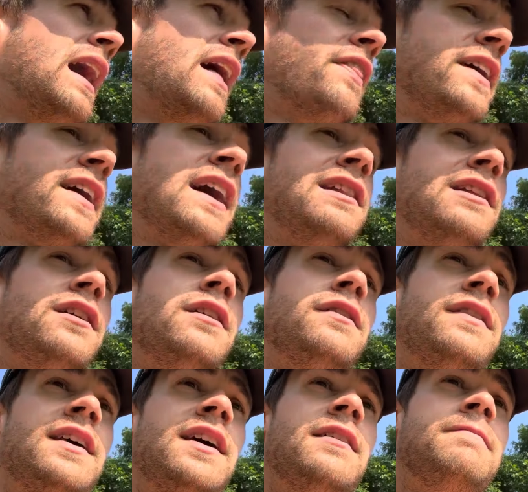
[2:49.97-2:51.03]
I think I
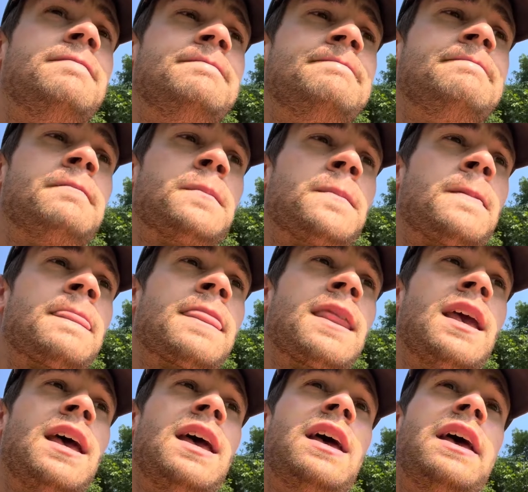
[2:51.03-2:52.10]
learned that
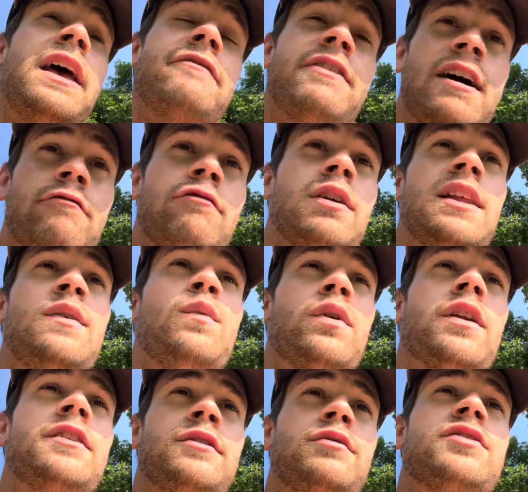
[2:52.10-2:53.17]
if I really want
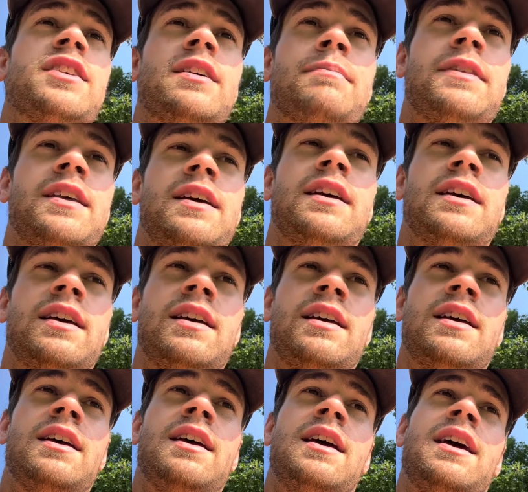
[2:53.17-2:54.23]
to do something,
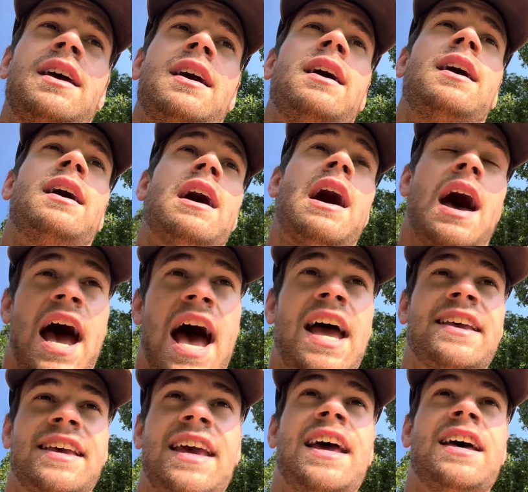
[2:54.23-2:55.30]
I
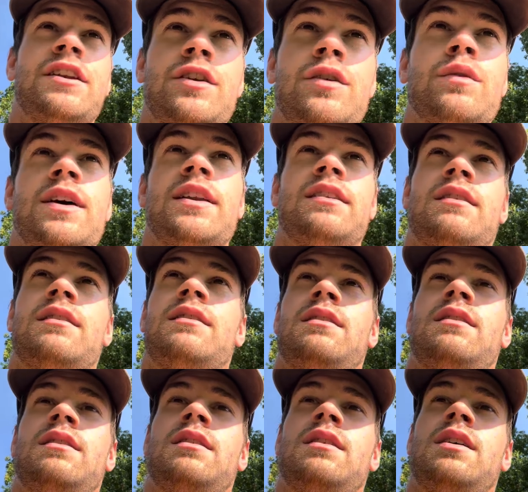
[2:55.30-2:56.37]
can do it.
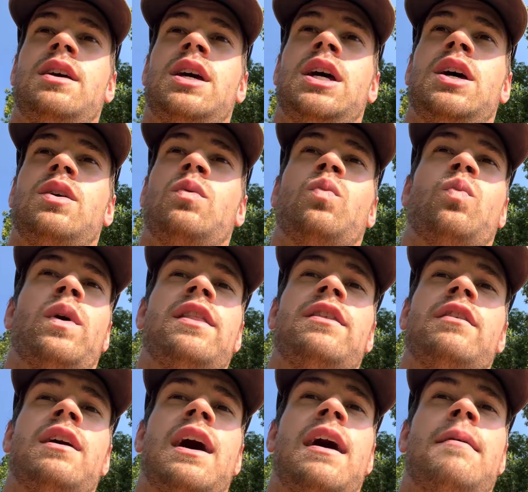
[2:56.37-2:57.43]

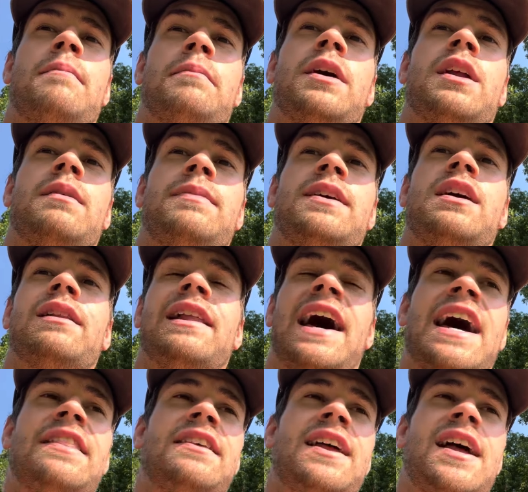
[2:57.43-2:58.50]
Whether I'm going to be
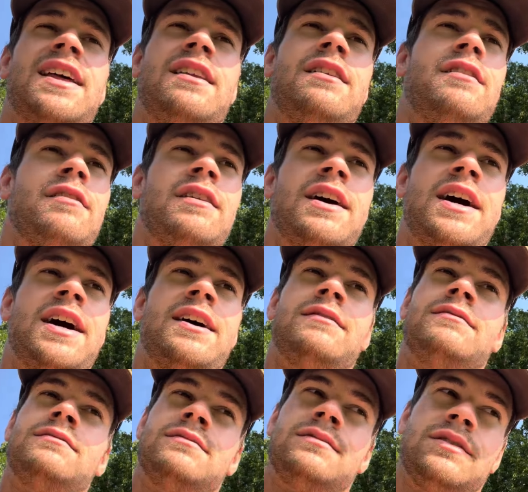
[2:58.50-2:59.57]
glad that I did it or not,
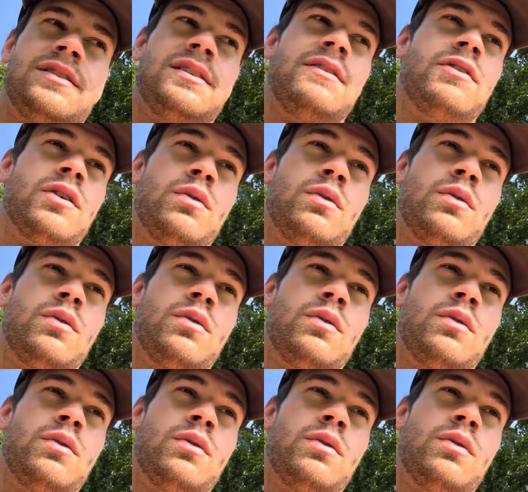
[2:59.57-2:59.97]
it's a different